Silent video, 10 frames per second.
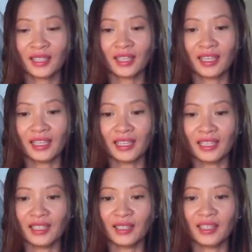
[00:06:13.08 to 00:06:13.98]
in
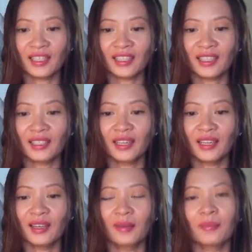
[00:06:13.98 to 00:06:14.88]
it. And
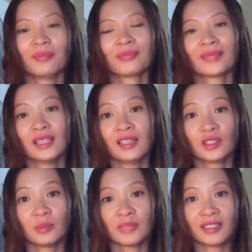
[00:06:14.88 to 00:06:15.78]

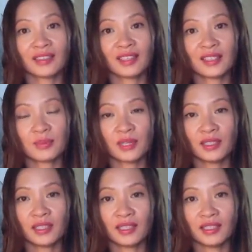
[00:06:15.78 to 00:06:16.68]
to me, this one
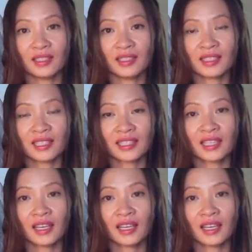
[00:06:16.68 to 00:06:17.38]
is